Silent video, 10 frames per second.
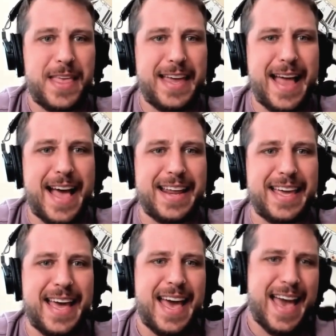in
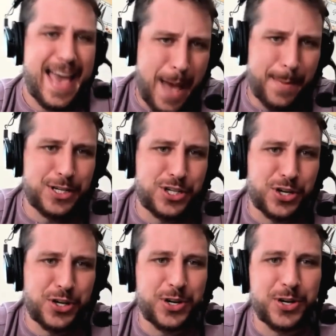any
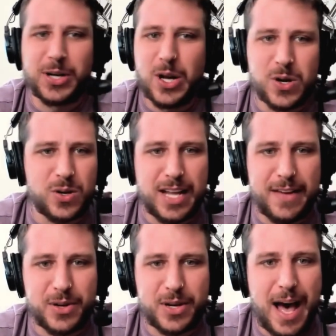amateur or local
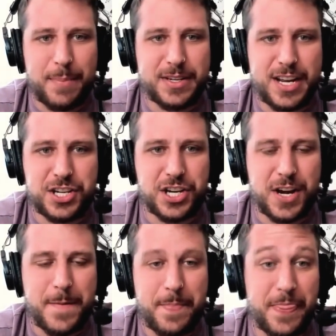level
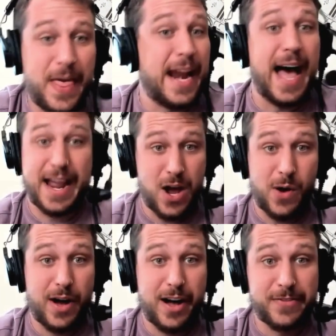competition that I
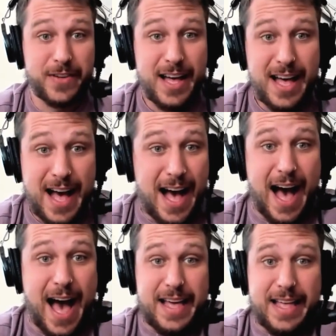know of.
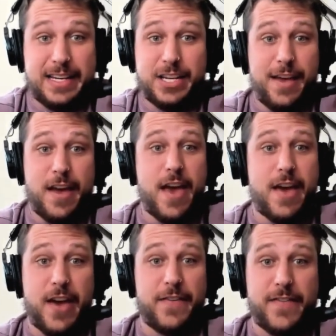
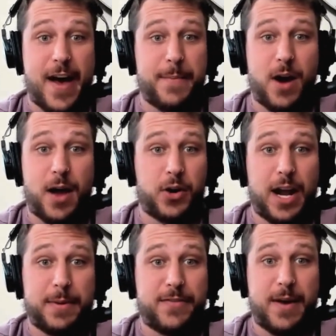If I'm wrong,
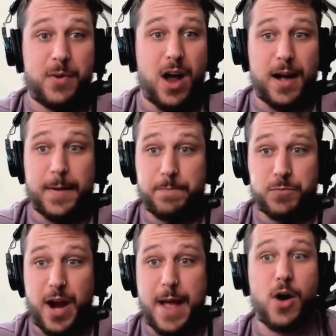correct me if I'm wrong,
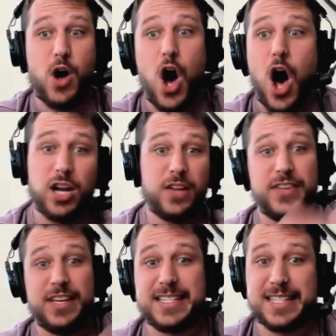right? All of
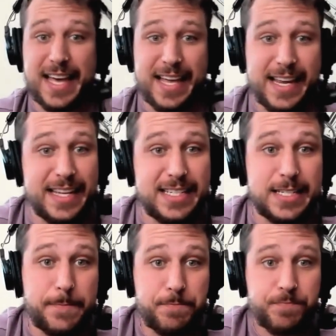these ladies,